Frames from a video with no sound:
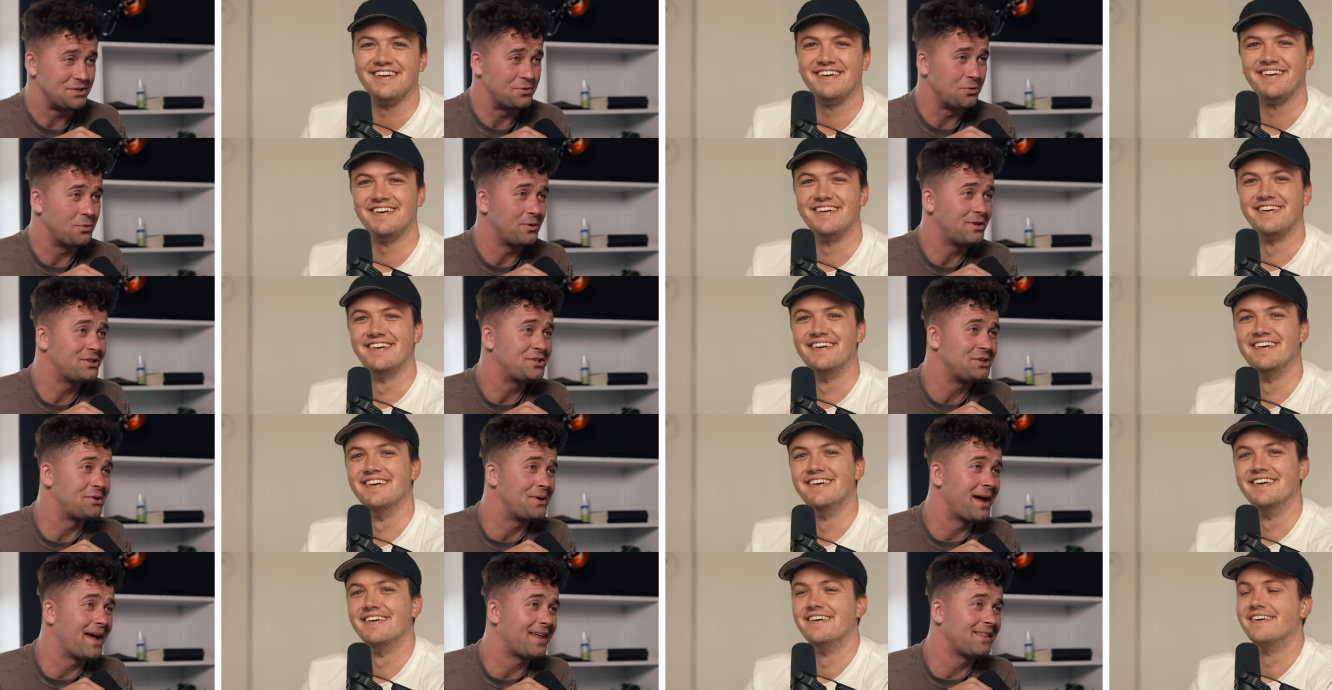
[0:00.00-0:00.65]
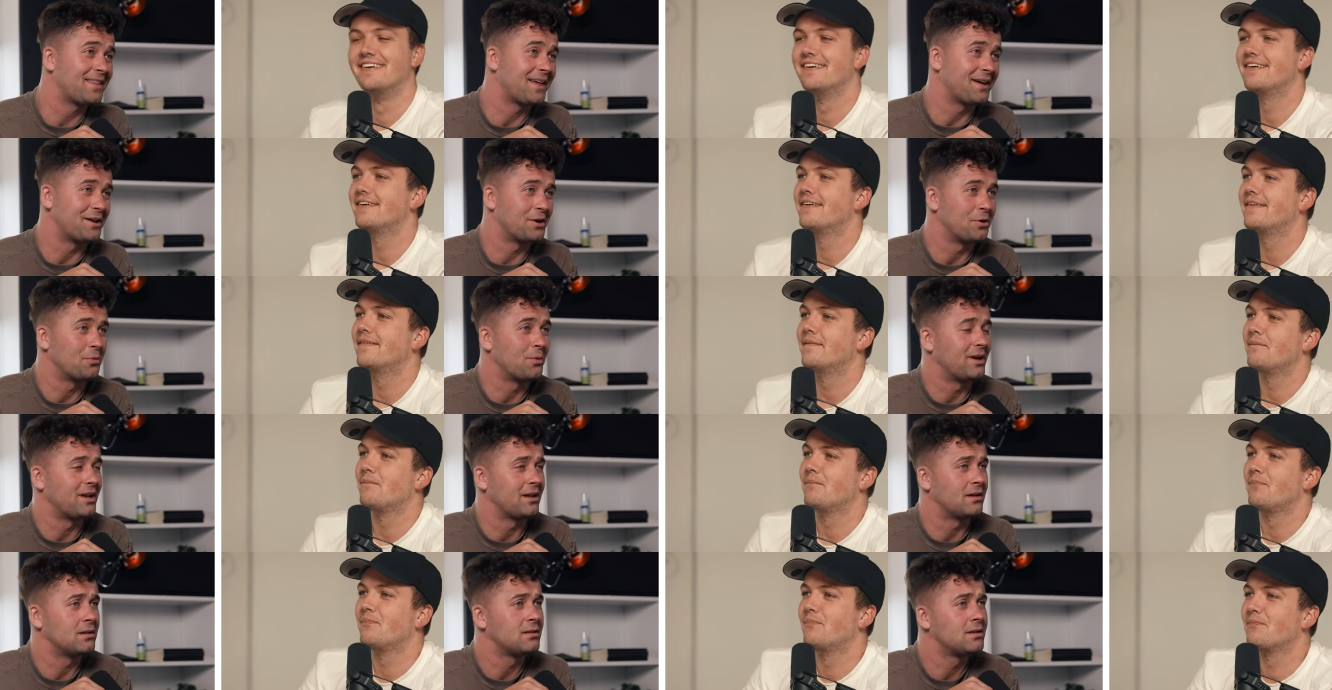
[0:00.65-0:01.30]
Speaker 1: do you wish you had that at your
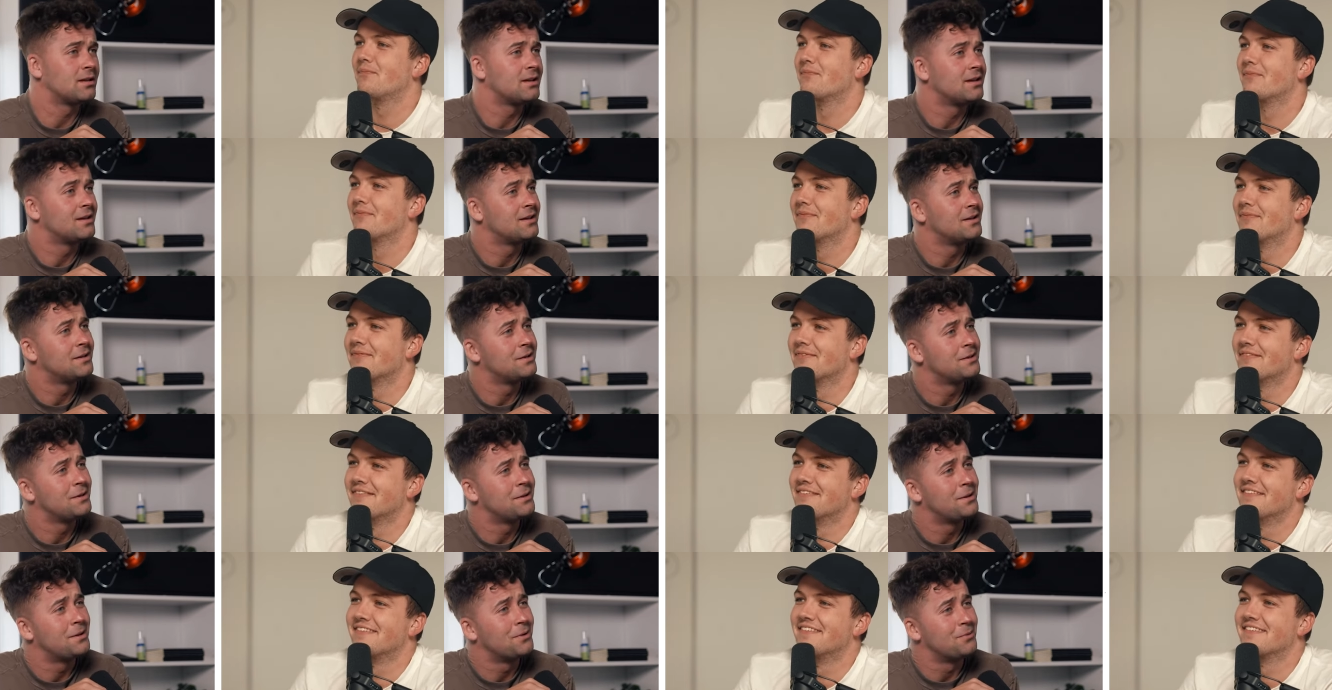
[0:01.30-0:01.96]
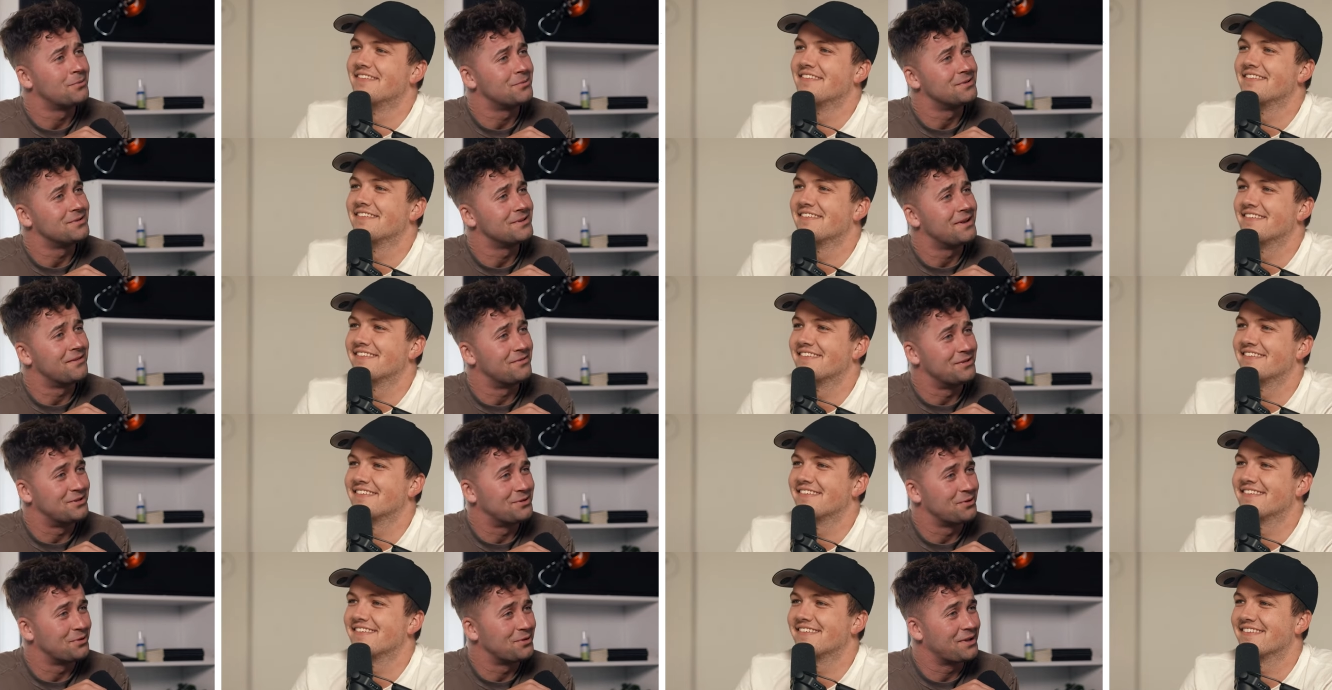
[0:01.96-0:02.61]
wedding?
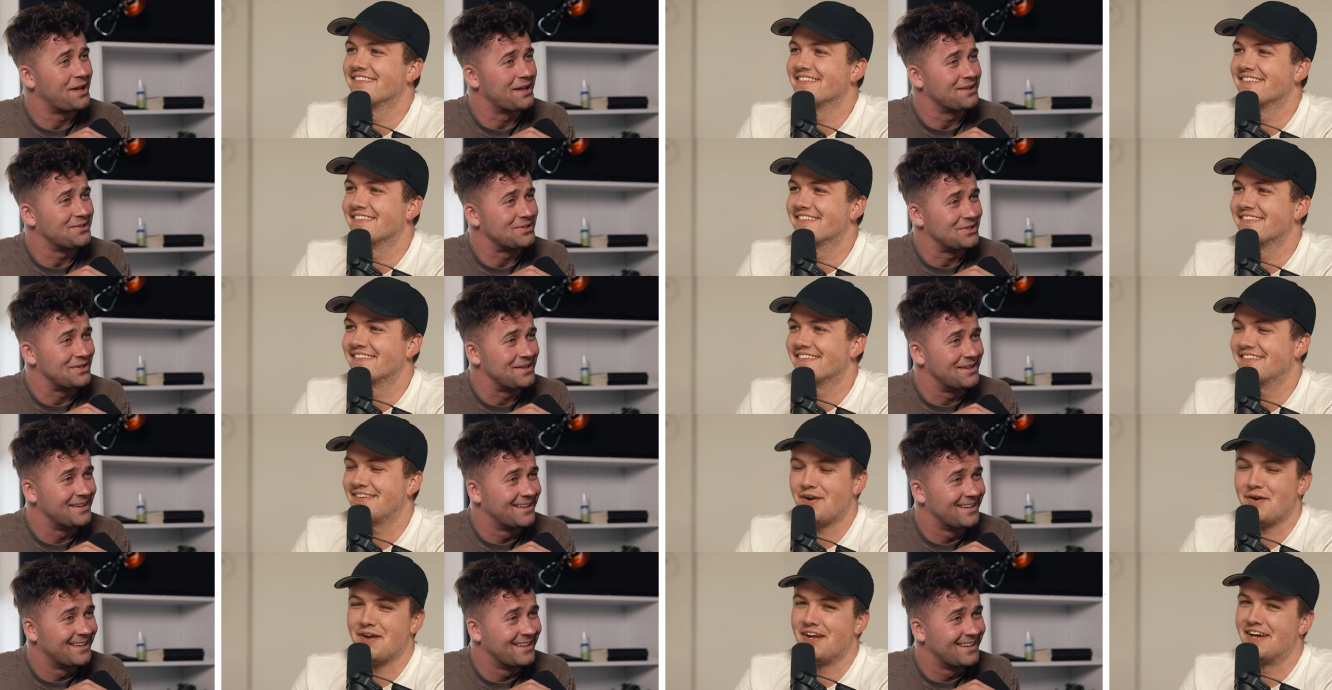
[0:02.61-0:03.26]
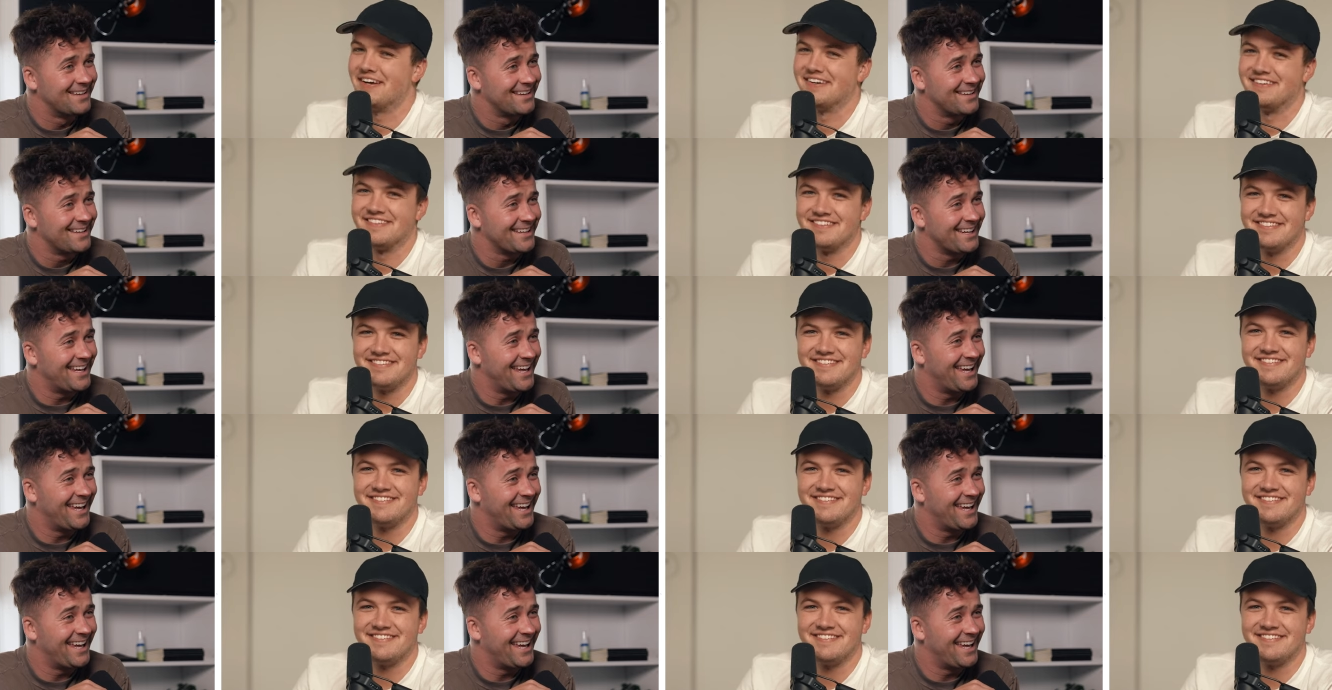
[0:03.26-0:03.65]
if you told Kenzie? Oh yeah,